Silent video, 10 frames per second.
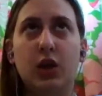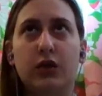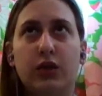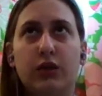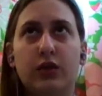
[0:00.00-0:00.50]

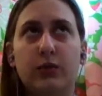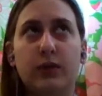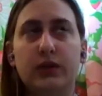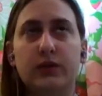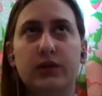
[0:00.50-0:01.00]
the third one
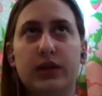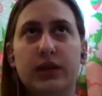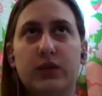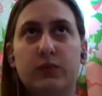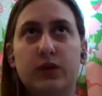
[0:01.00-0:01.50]
you
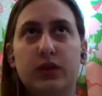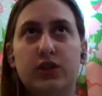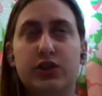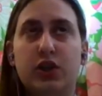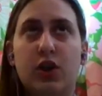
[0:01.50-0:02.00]
did really
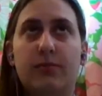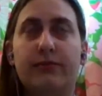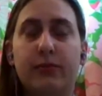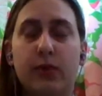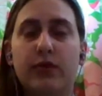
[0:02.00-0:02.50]
should go before